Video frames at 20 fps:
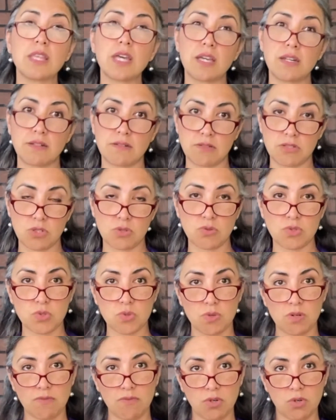then do
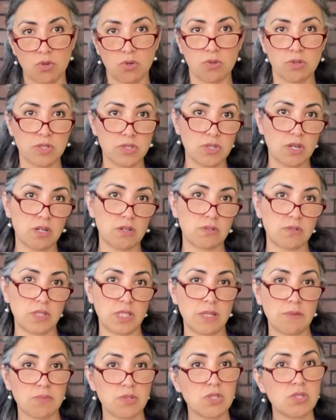sort of a horizontal
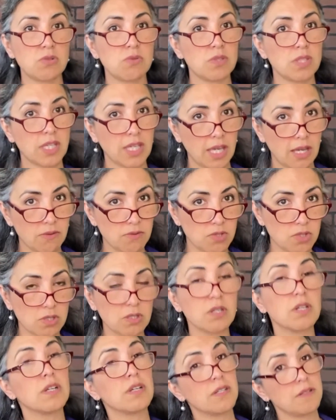leap to the
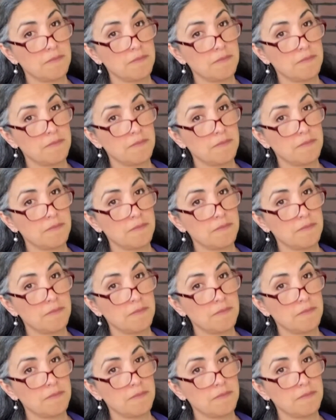counter.